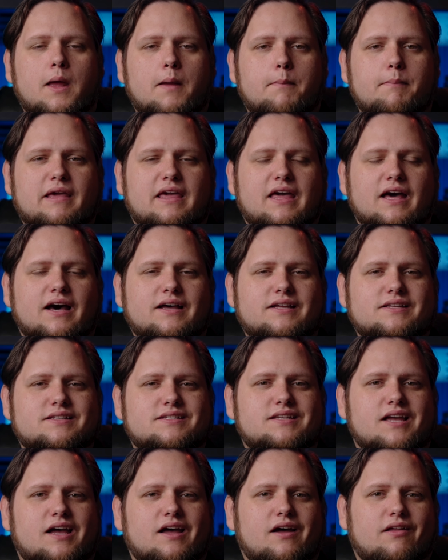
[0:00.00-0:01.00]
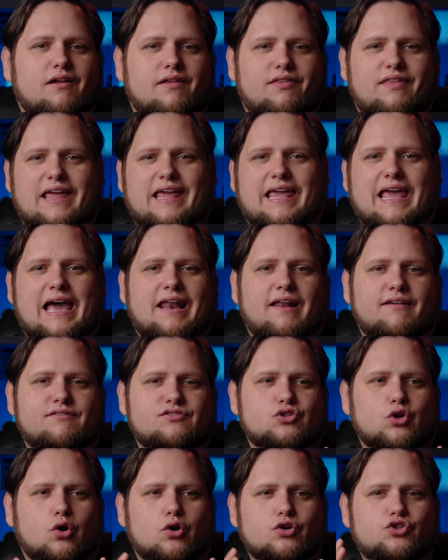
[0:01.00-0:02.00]
because they kind of
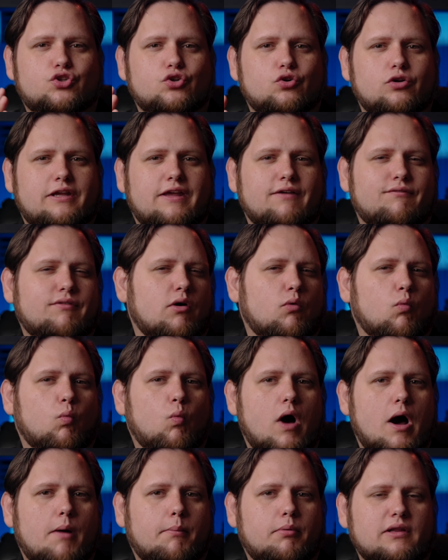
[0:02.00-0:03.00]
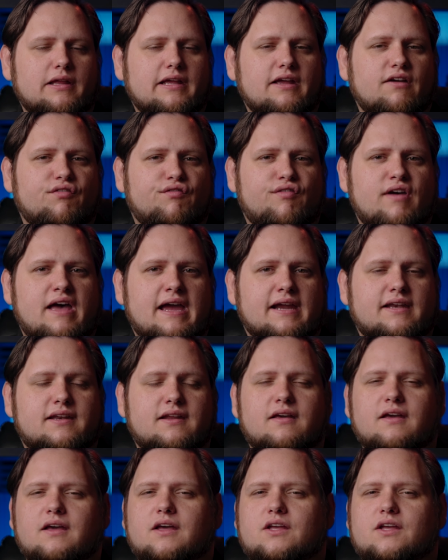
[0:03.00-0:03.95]
start to give a wobbling effect.